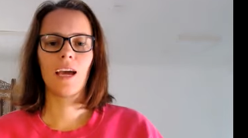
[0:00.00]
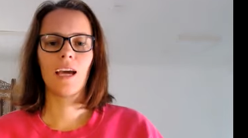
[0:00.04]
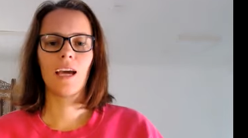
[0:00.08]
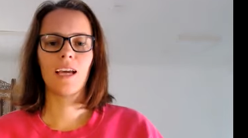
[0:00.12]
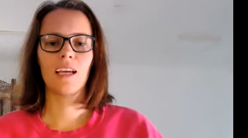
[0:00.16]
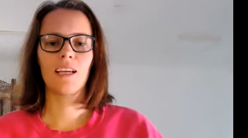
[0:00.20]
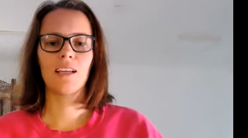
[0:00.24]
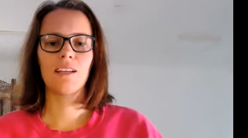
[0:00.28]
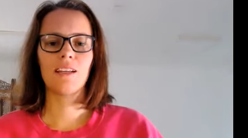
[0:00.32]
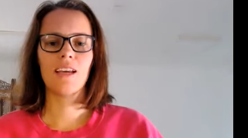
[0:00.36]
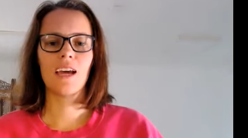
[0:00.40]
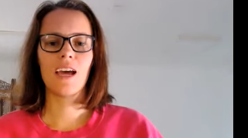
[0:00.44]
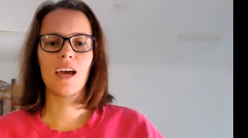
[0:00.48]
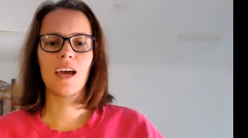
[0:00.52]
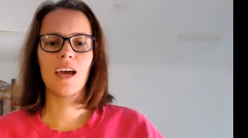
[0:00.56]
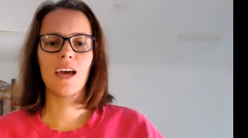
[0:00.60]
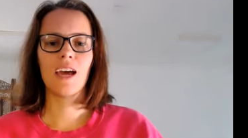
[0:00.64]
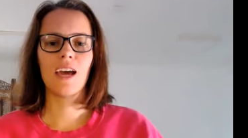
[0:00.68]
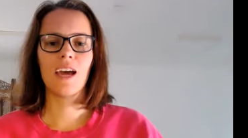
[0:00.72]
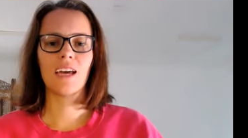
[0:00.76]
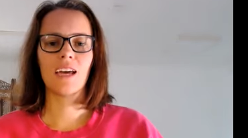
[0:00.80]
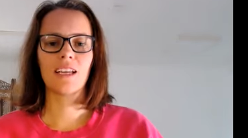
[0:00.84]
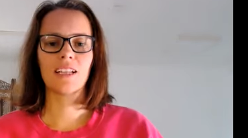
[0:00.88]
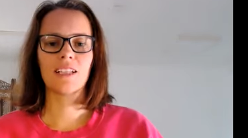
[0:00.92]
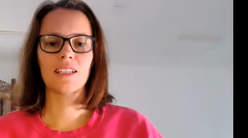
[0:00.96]
And
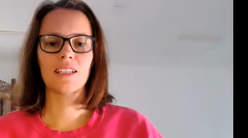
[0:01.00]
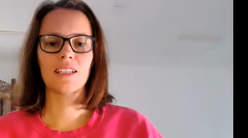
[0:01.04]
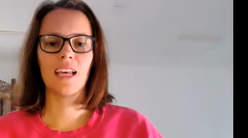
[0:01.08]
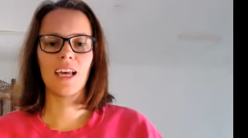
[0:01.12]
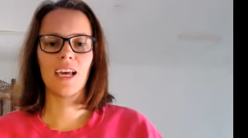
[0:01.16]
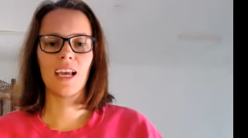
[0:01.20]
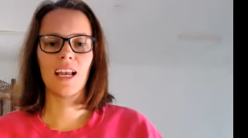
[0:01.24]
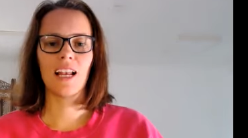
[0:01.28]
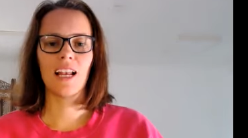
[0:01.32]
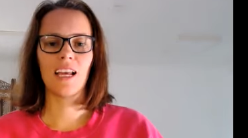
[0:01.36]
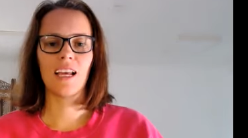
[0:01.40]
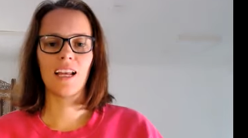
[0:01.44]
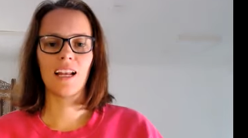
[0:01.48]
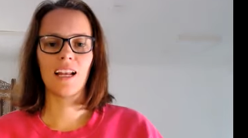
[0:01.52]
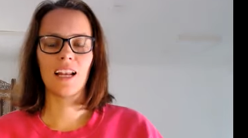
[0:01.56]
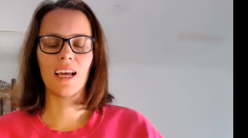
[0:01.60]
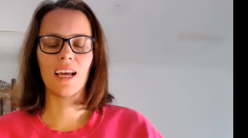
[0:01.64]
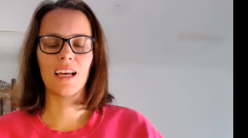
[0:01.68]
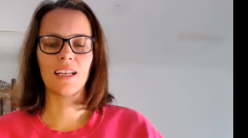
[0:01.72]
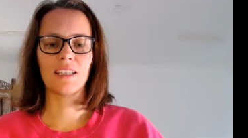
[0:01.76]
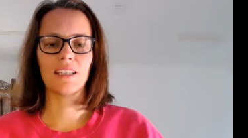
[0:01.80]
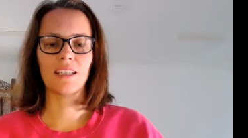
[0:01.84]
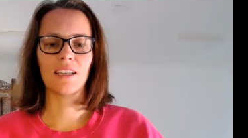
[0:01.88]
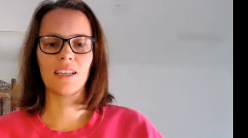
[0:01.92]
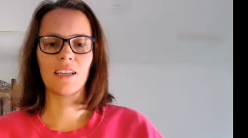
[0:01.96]
exhaling,
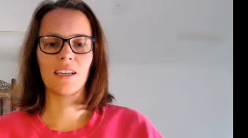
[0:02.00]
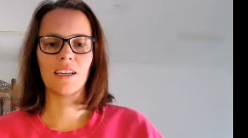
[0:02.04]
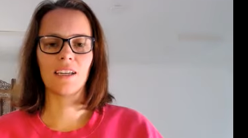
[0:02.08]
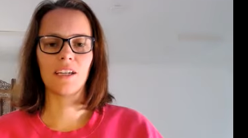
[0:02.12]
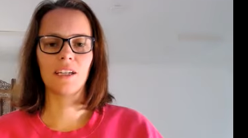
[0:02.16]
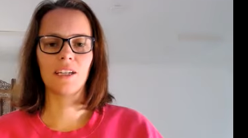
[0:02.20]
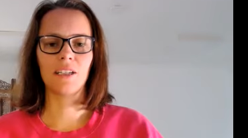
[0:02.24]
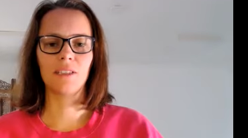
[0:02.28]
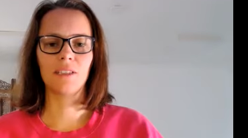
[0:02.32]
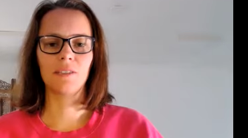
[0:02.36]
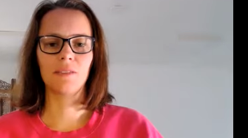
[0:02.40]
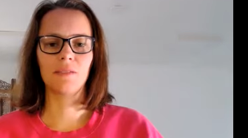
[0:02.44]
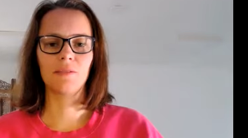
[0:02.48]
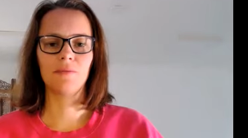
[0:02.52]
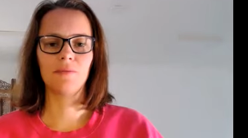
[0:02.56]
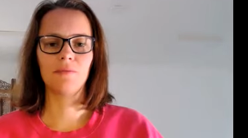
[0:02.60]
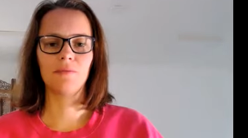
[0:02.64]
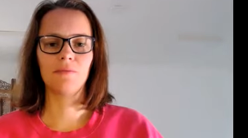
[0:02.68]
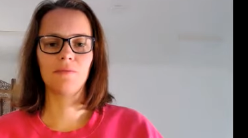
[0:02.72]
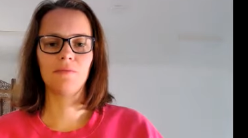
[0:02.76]
letting go.